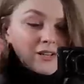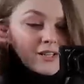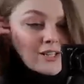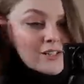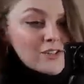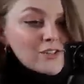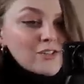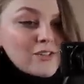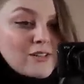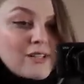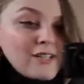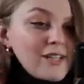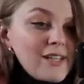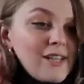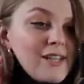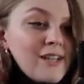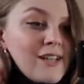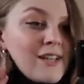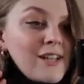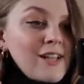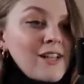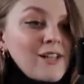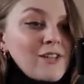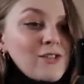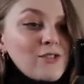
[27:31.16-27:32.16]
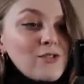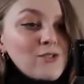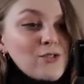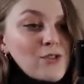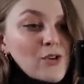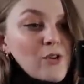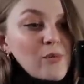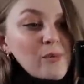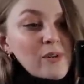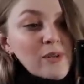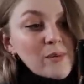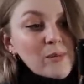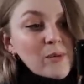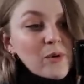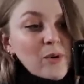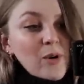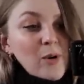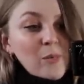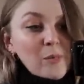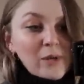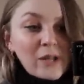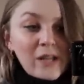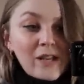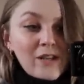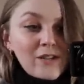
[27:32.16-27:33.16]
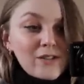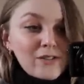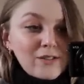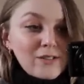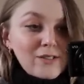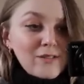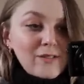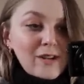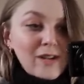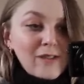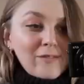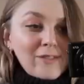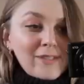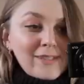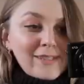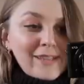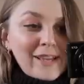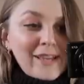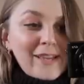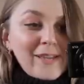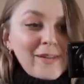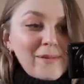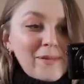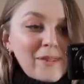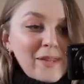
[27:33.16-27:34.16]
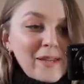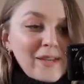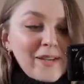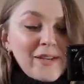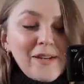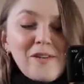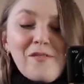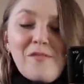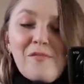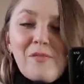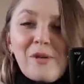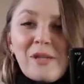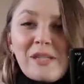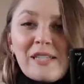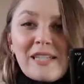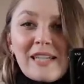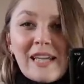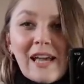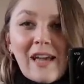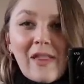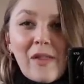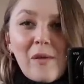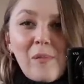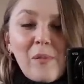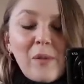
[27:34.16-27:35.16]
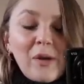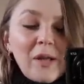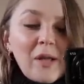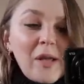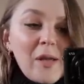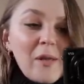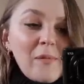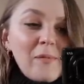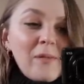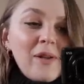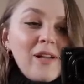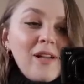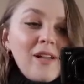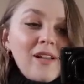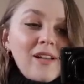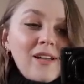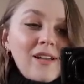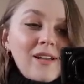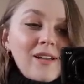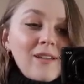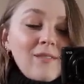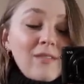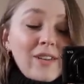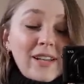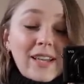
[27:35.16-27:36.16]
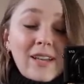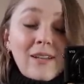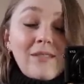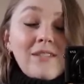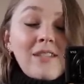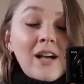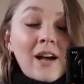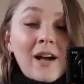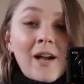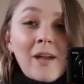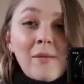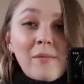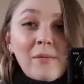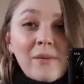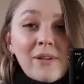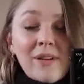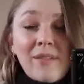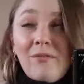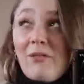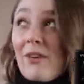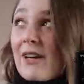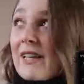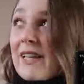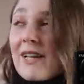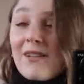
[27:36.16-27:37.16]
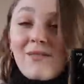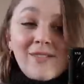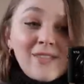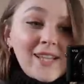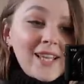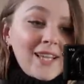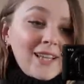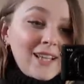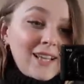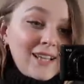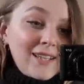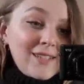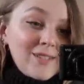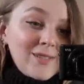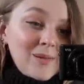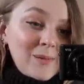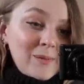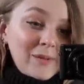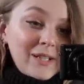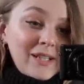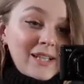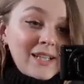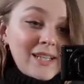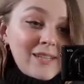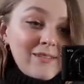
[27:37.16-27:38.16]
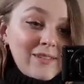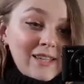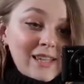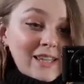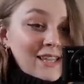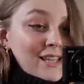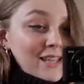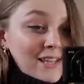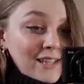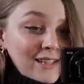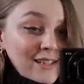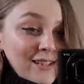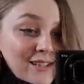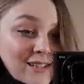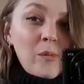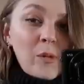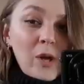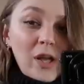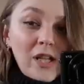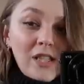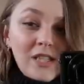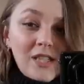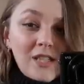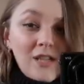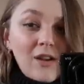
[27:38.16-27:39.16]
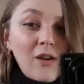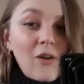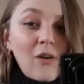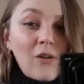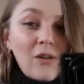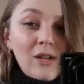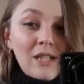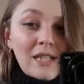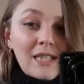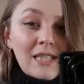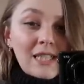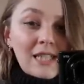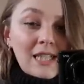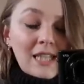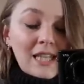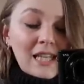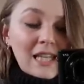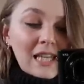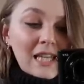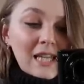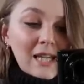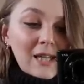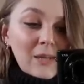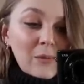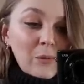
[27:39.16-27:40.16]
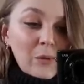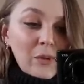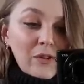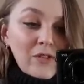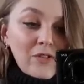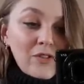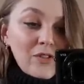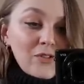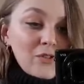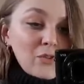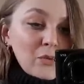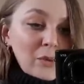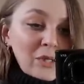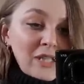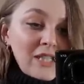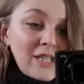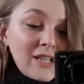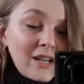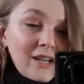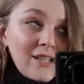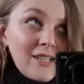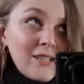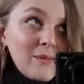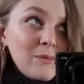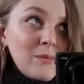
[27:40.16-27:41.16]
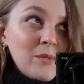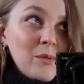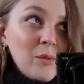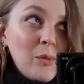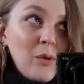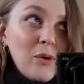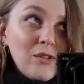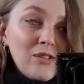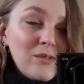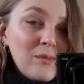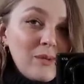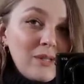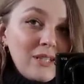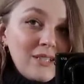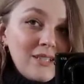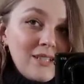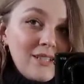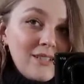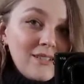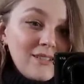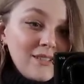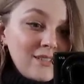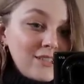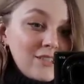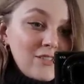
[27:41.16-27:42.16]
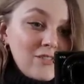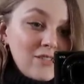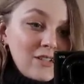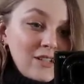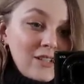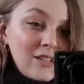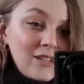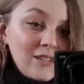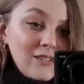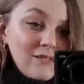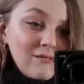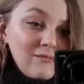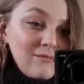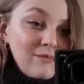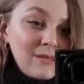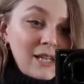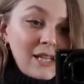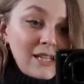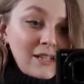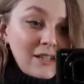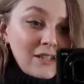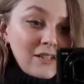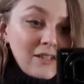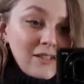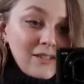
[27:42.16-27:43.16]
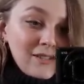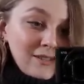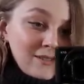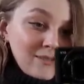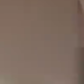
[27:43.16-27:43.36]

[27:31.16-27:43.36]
are literally so many more combinations of outfits I could think of and put together, but I am running out of time and running out of daylight, so I'm gonna leave it here. But honestly, with just 20 items, the possibilities are literally endless.